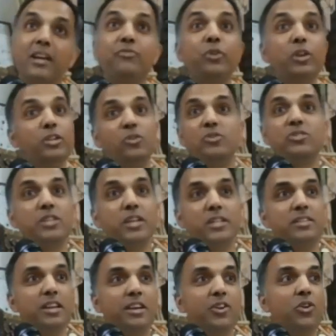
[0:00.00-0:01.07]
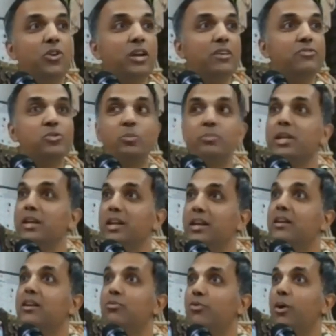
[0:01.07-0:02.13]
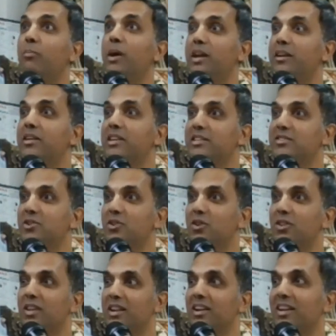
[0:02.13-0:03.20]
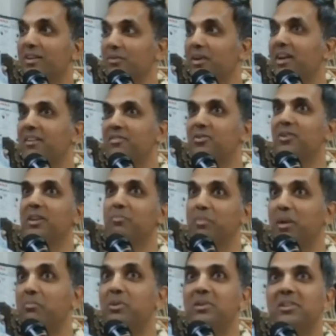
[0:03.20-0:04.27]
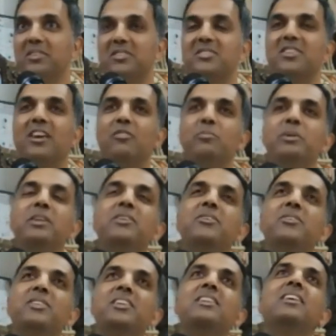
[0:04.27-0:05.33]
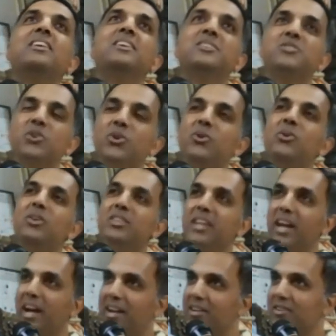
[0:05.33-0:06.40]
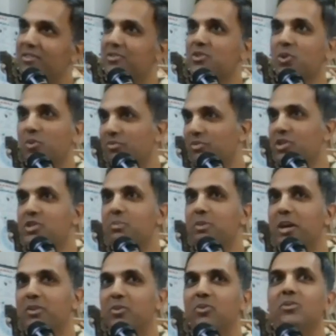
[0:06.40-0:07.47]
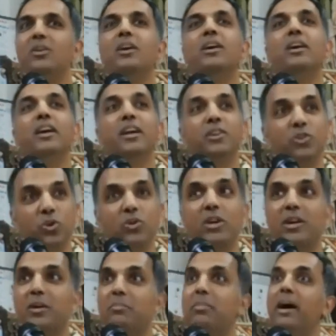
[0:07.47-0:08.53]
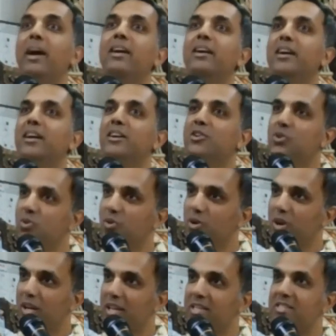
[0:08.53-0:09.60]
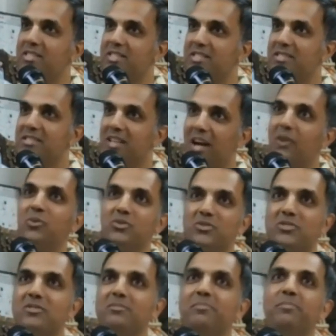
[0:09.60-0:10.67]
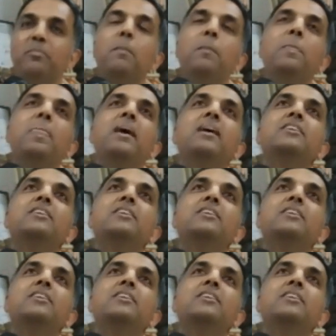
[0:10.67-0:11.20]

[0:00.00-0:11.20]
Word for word: Thankfully, those days they did not have so many legal formalities and all that like we have today, papers, government. So they had, so Vrishabhanu, he took her back to his house, hmm,